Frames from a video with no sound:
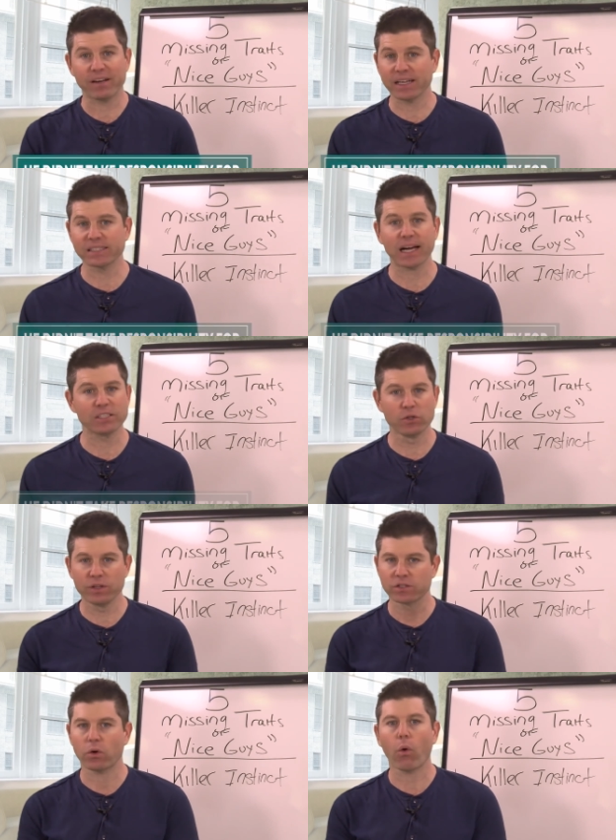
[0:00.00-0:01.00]
And nice guys do
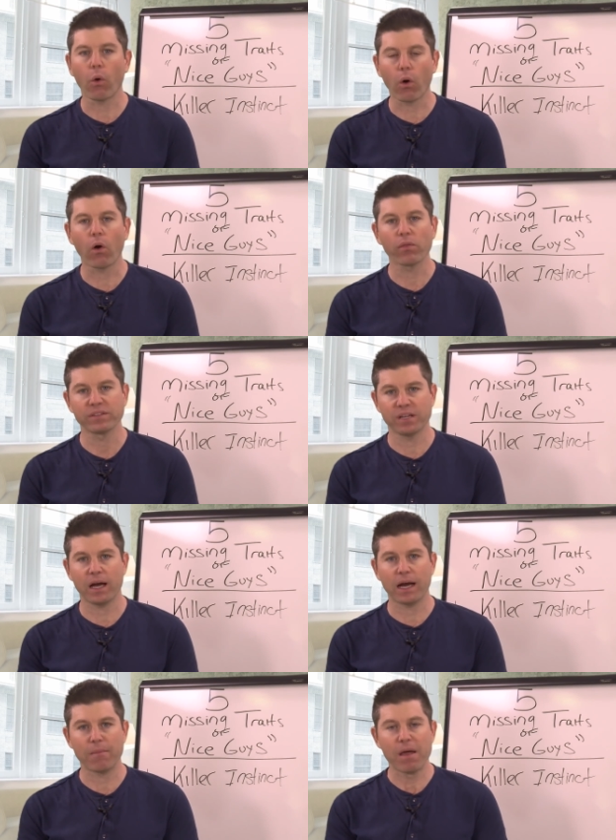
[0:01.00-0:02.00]
this all the
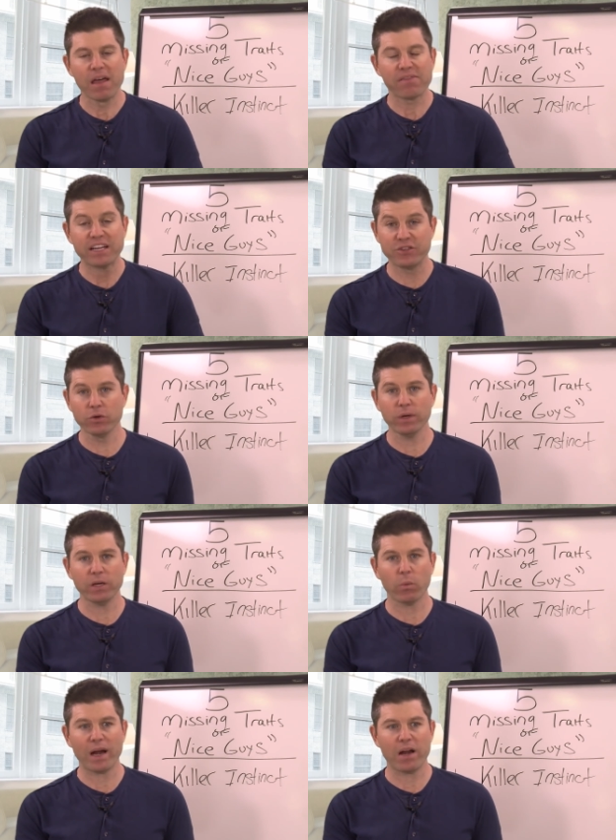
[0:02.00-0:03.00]
time. They do
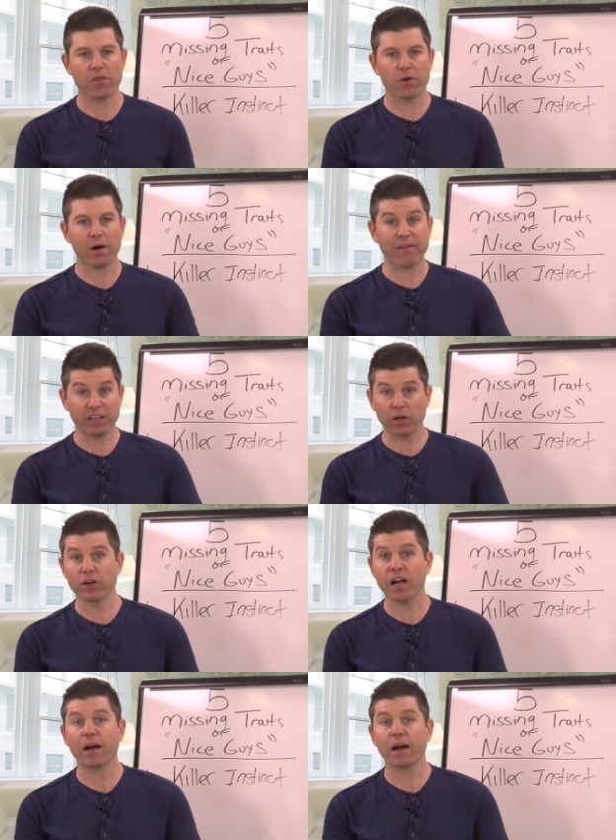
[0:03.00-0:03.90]
it when they're having a good